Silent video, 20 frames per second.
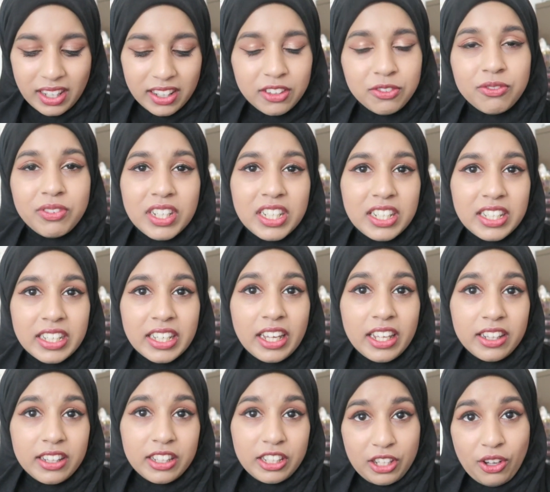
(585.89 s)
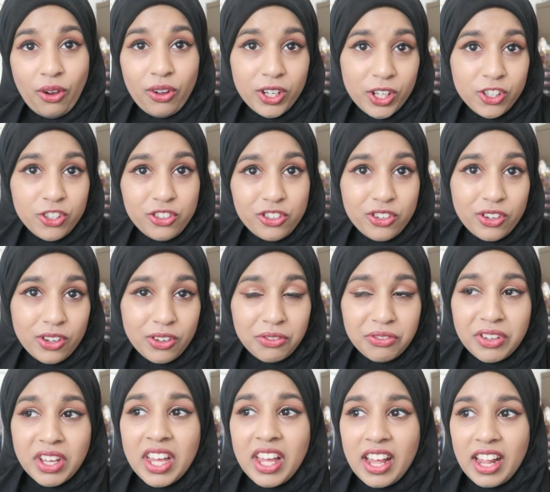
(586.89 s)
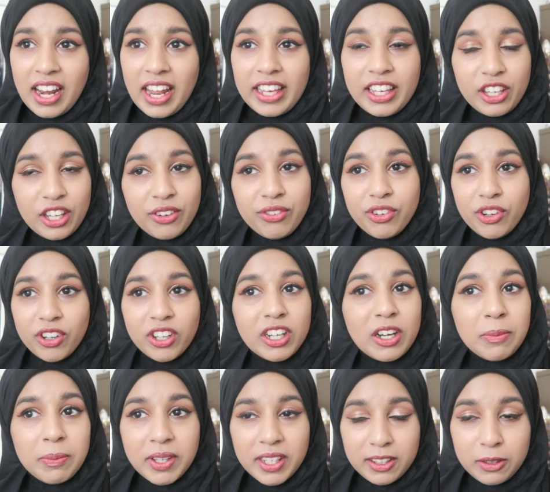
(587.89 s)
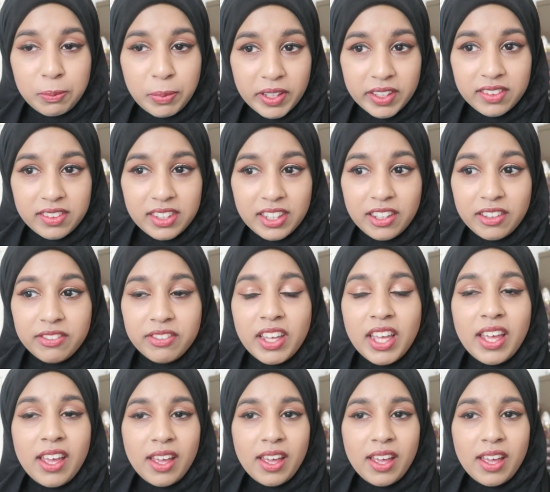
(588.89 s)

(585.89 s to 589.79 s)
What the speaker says: That's really the honest truth. Like, if you're gonna be expensive,